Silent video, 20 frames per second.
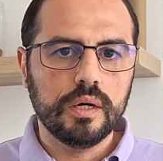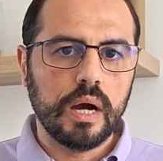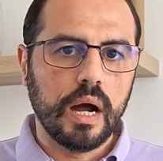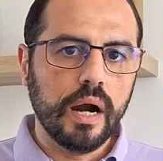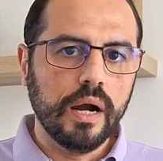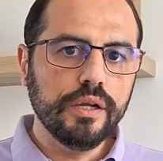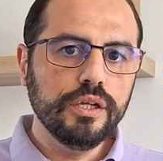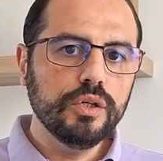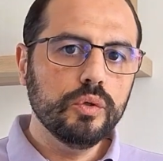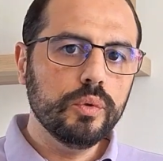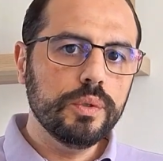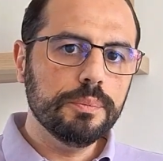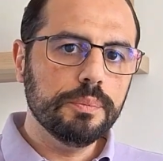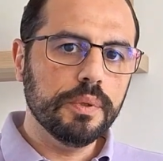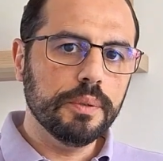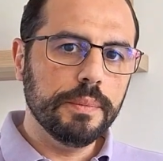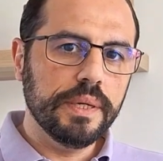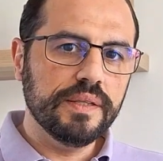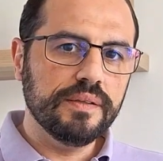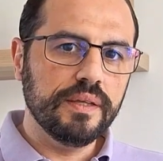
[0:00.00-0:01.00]
Are you
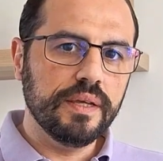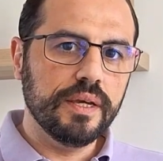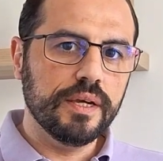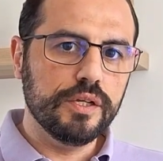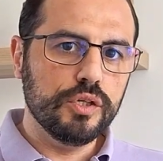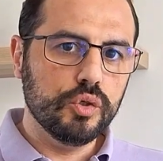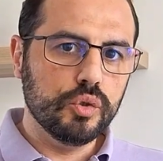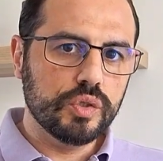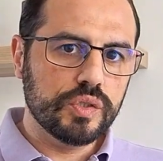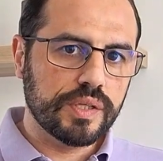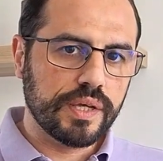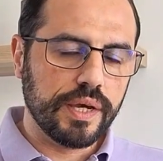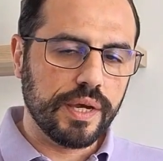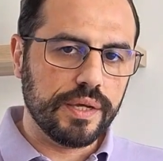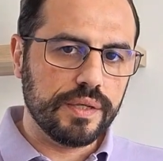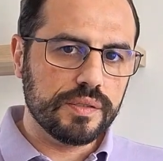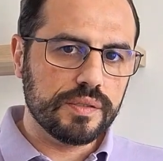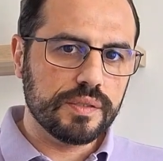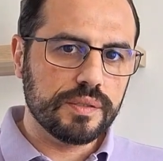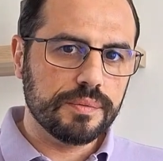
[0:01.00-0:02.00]
implementing a use
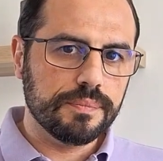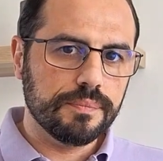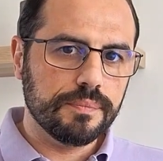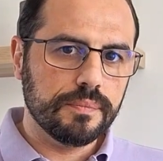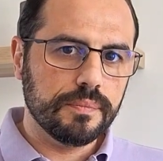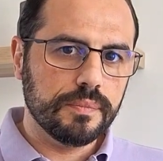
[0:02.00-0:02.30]
case